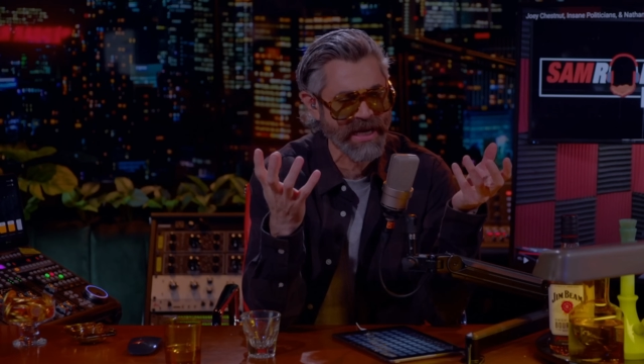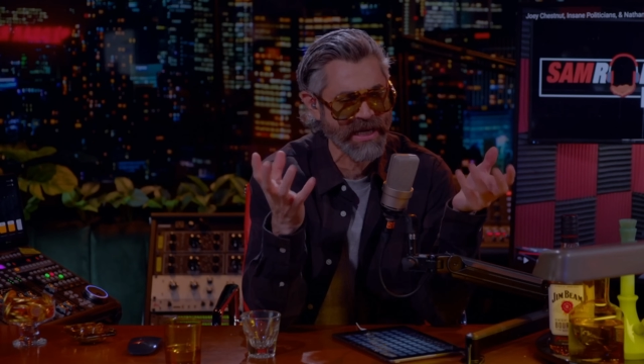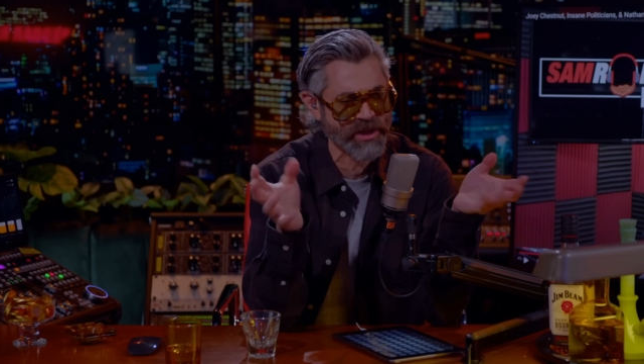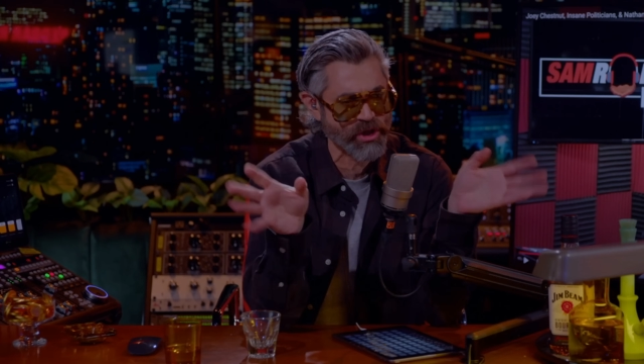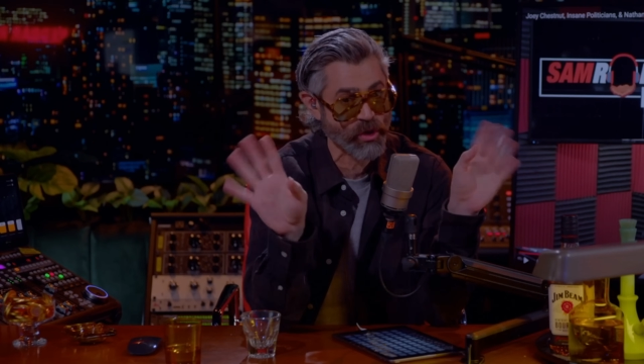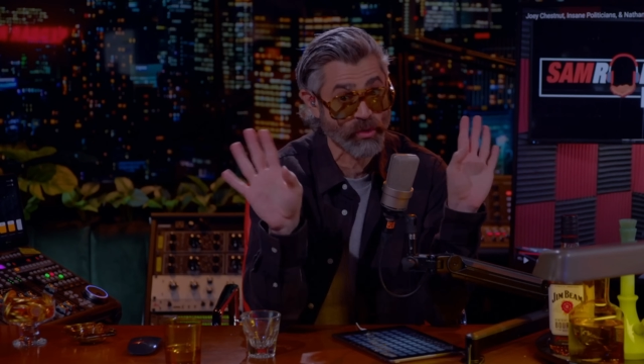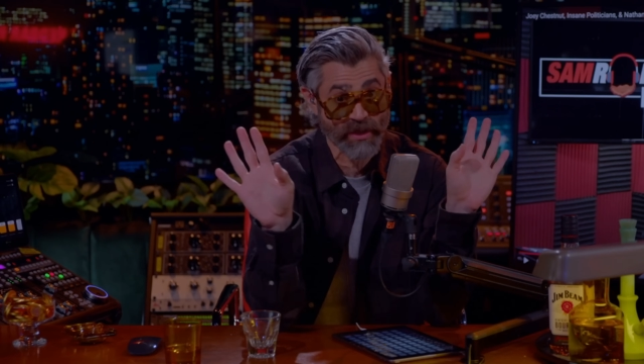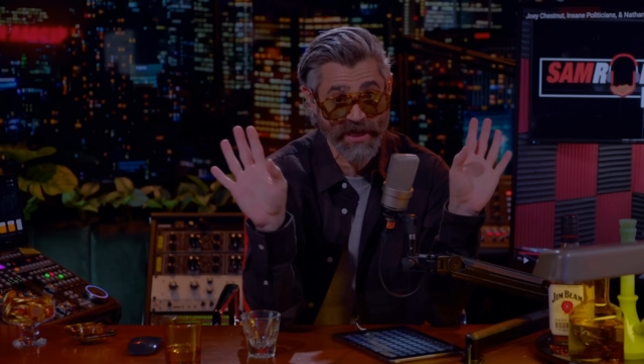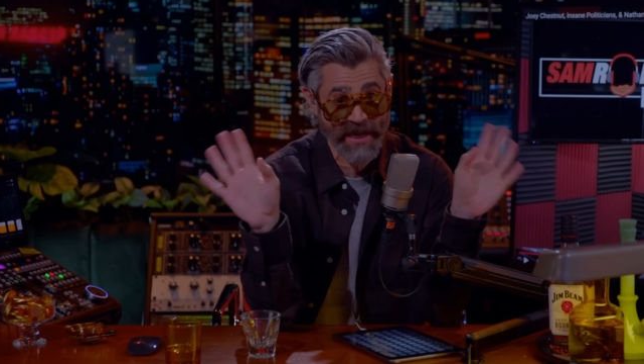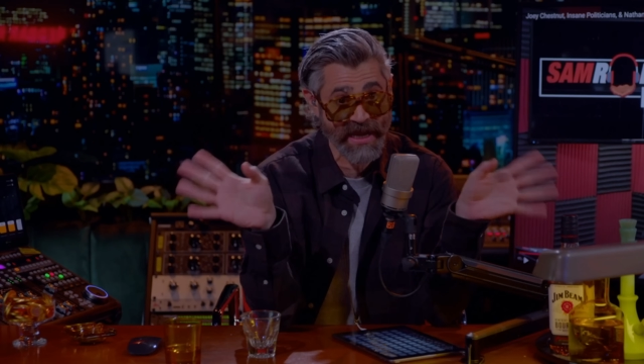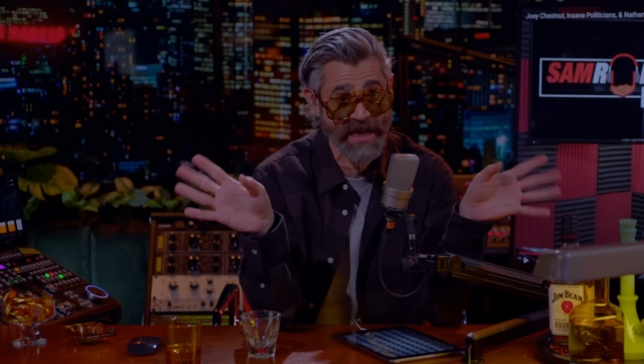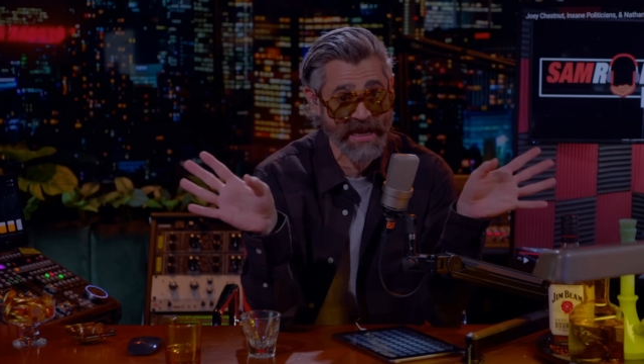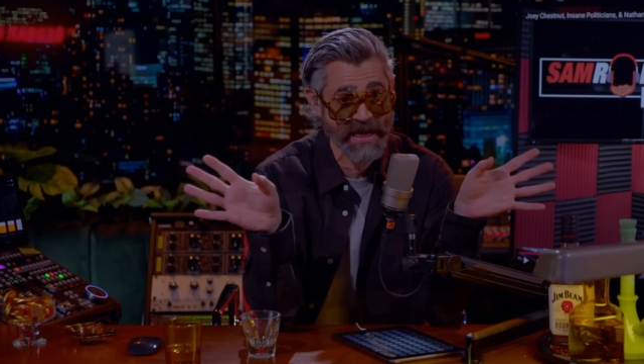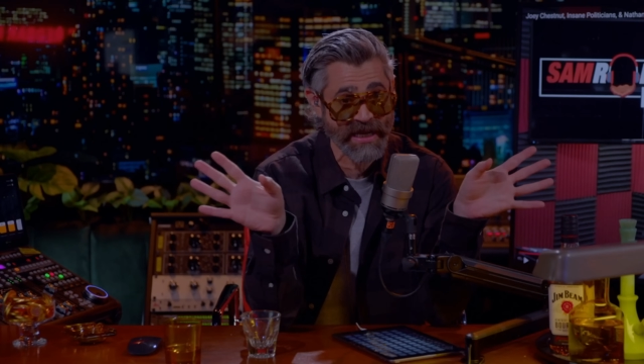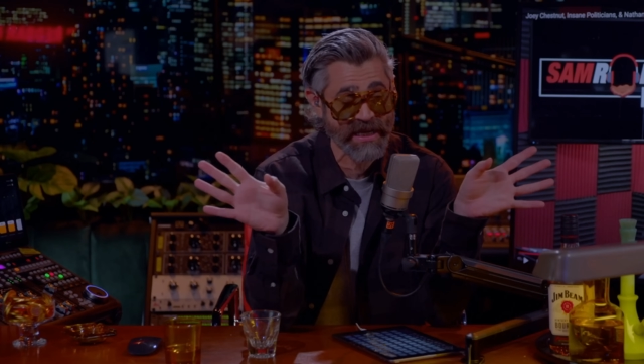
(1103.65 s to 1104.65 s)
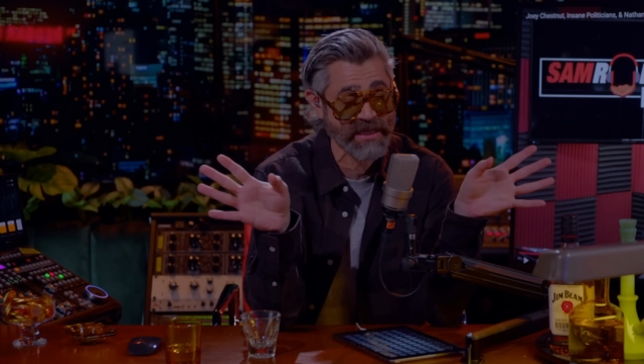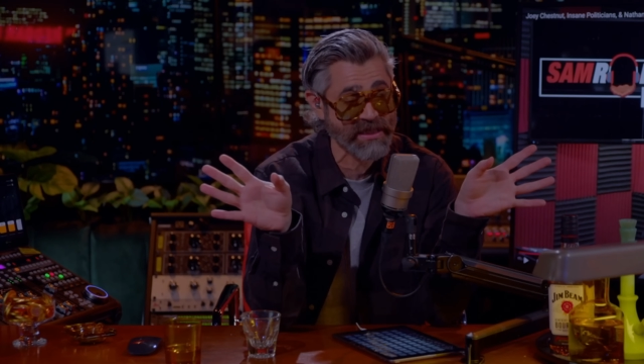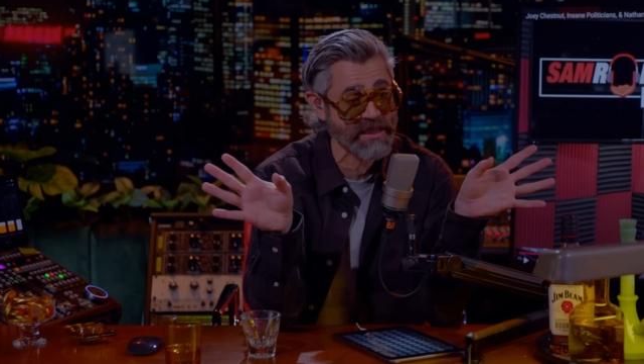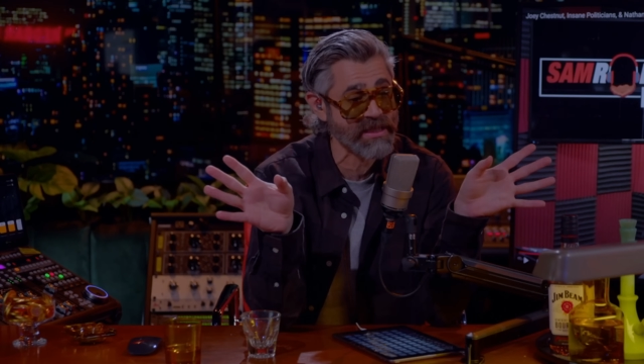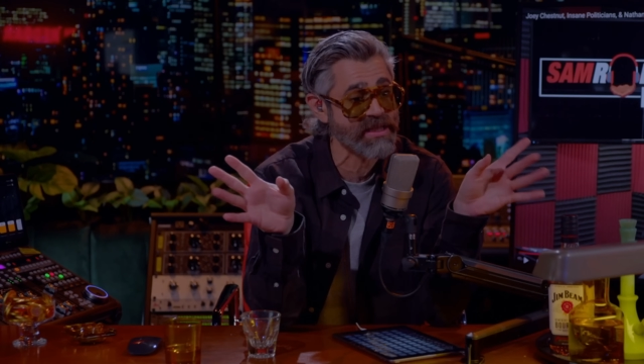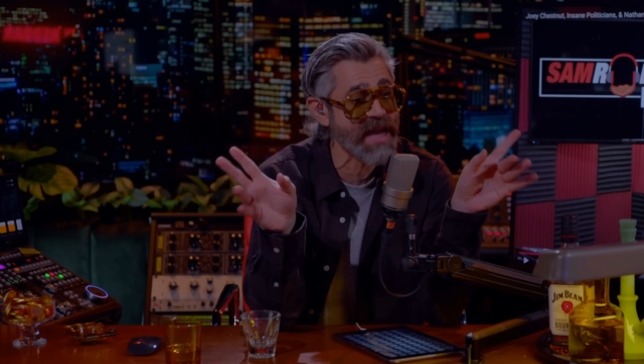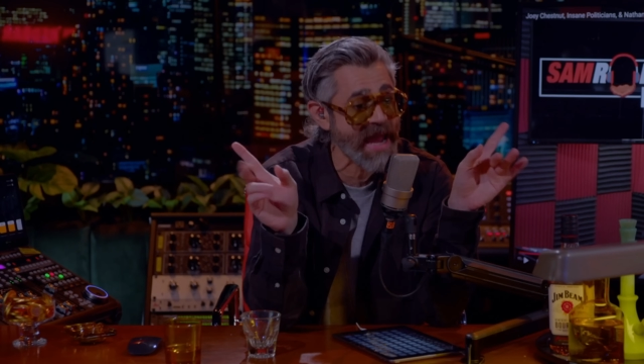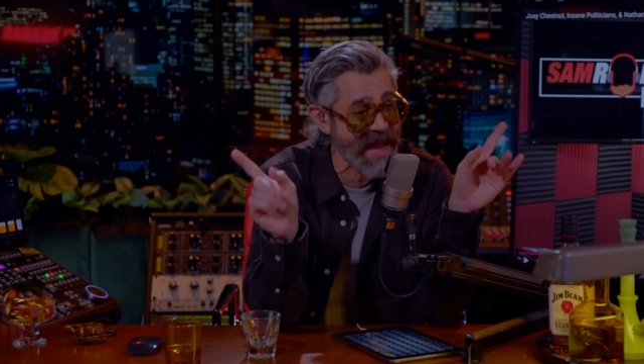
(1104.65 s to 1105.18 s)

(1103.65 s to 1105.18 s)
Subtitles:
and it's okay because it's